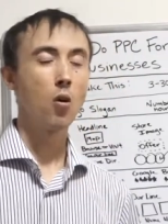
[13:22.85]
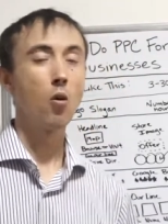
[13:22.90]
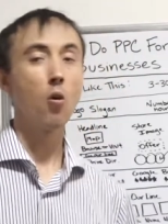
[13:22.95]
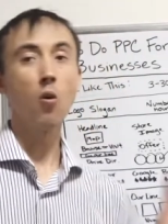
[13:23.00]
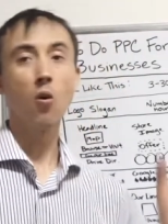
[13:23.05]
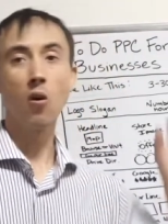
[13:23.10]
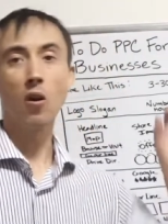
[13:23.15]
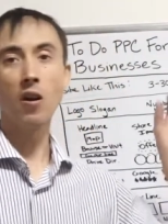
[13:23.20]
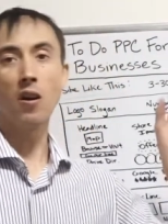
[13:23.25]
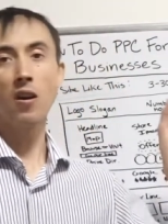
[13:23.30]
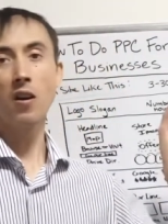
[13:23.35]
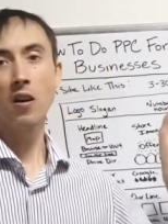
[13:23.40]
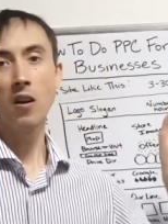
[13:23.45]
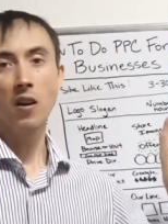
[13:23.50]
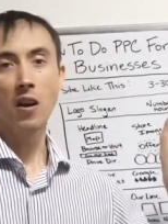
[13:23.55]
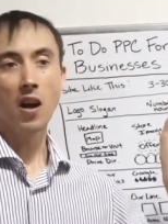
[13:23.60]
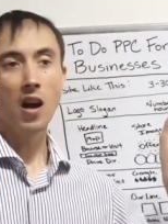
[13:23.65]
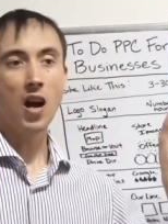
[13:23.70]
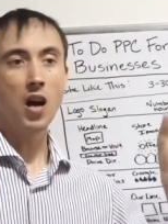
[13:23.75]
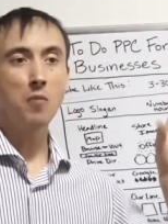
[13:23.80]
or
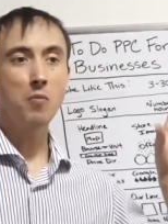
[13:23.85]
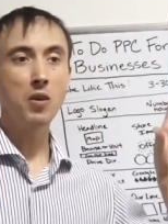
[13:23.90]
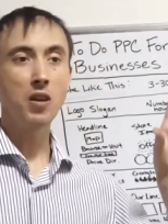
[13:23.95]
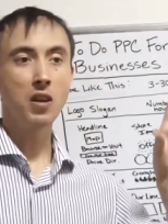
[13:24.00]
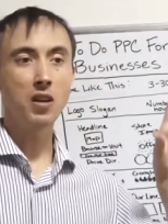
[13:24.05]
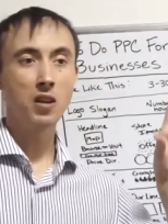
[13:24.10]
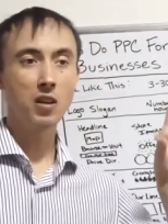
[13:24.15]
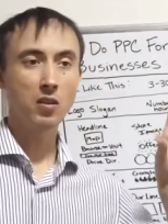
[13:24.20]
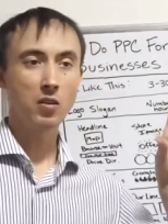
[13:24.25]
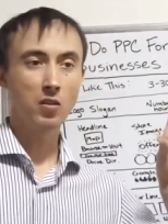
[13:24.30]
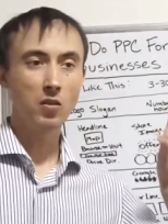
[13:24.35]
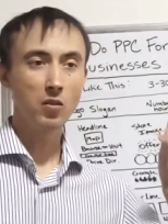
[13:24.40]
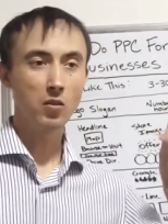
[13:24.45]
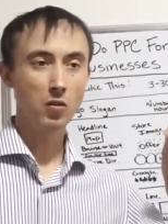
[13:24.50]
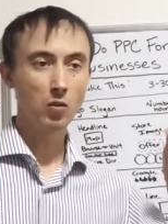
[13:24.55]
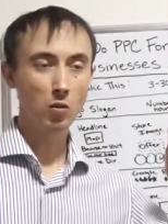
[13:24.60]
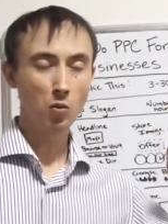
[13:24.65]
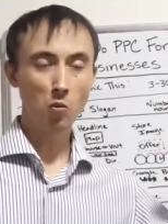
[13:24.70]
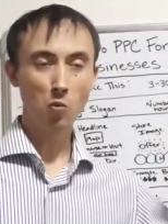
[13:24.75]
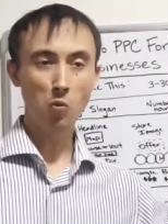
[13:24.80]
I'm going to
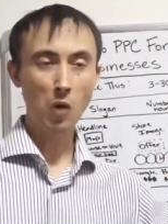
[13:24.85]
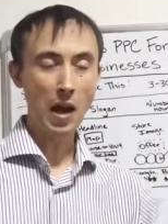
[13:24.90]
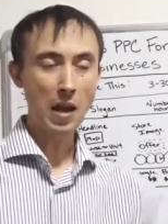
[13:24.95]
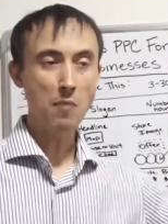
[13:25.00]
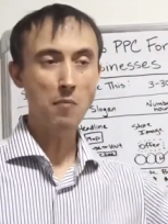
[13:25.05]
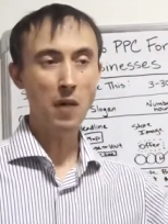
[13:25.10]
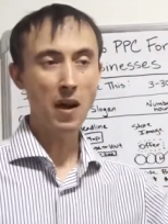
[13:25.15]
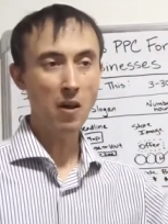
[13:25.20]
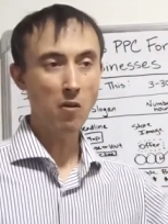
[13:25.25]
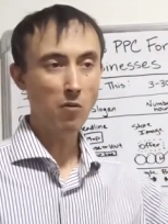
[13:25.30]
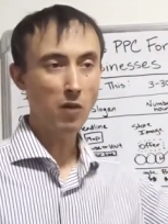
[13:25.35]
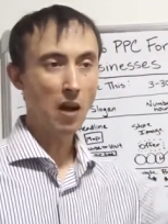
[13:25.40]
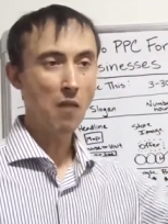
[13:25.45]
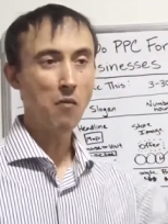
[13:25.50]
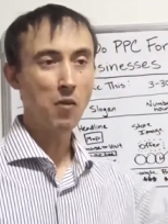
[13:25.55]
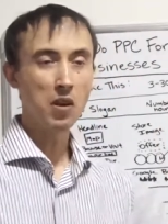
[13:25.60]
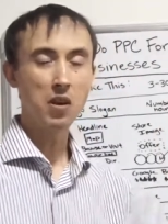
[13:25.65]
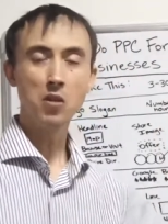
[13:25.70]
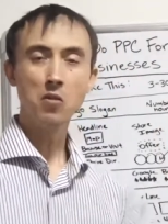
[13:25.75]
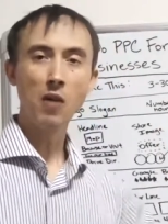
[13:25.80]
write my
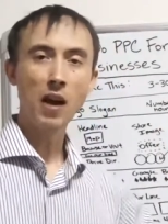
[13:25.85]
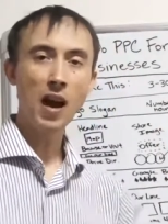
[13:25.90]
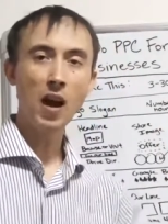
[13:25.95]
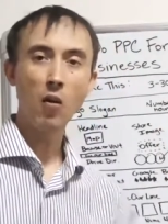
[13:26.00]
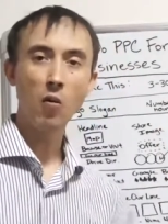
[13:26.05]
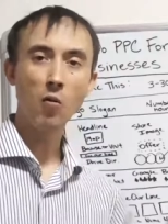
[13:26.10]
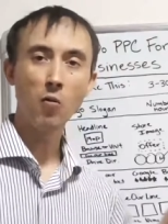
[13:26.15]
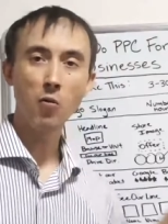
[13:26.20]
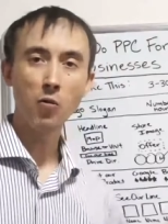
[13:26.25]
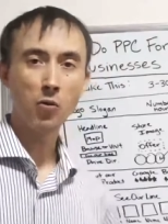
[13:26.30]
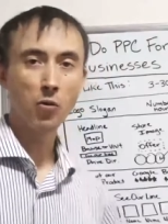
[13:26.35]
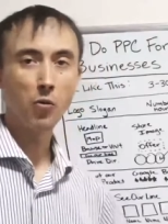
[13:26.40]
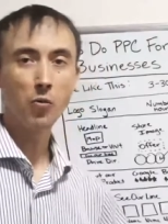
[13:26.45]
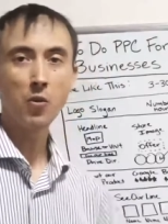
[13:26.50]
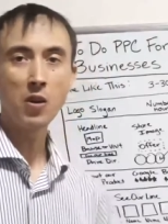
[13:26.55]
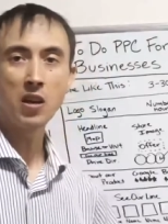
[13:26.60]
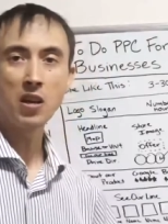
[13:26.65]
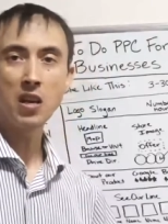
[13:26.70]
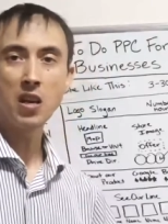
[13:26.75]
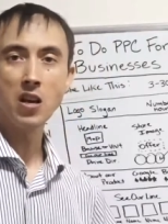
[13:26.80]
revenue out for
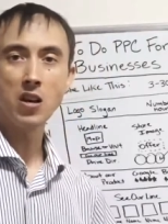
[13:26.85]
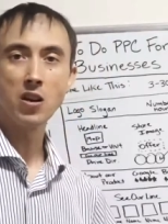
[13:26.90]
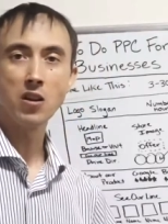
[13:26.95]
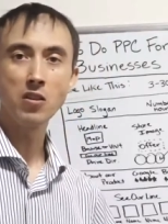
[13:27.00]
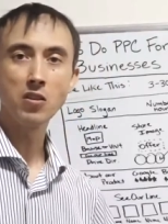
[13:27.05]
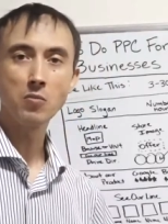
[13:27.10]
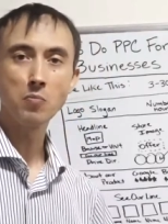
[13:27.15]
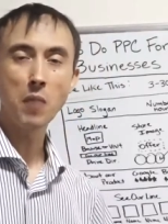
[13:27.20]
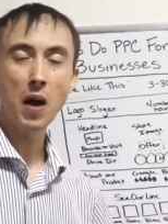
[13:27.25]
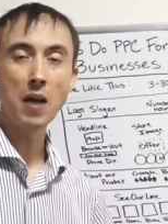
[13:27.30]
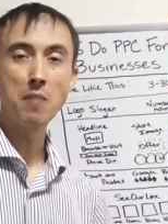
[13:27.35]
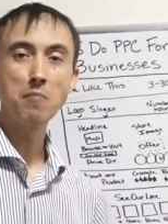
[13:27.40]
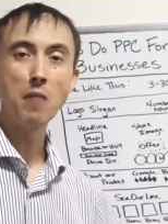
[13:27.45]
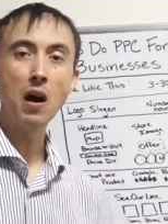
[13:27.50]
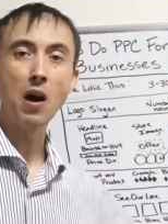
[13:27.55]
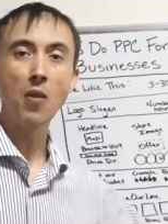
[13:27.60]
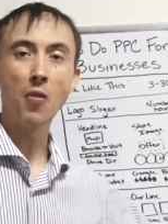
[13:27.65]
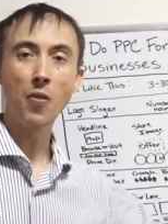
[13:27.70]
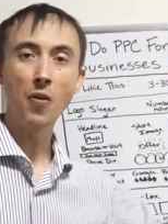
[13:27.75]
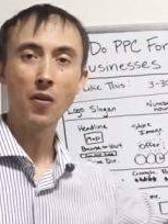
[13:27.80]
3 years by
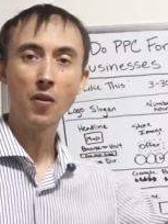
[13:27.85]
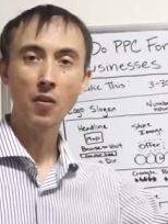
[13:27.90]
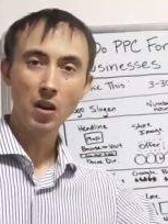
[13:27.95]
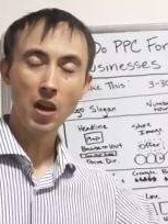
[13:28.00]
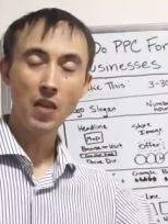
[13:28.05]
month,